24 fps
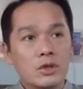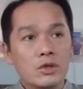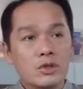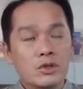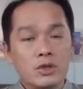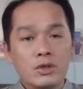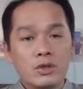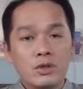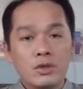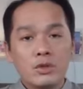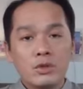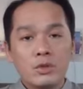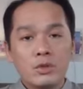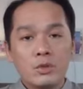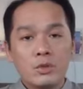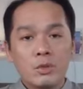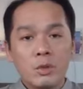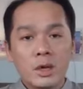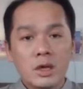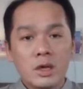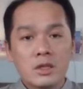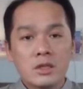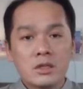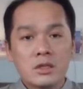Do
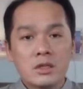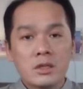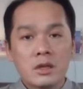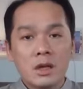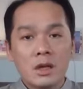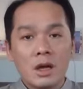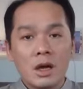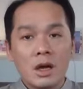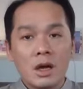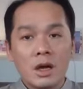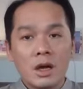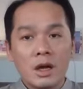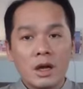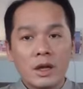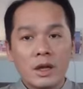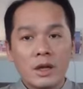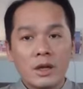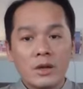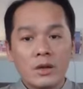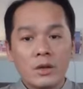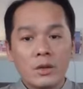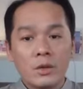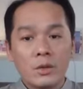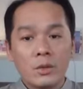what
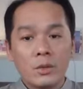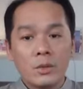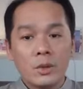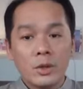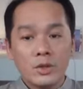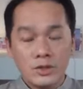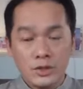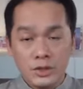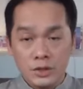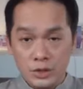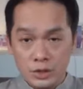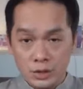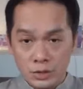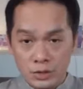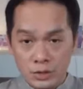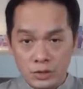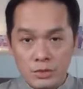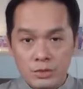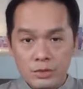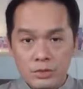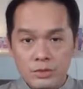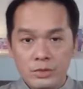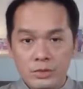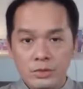I want to
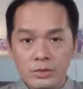do,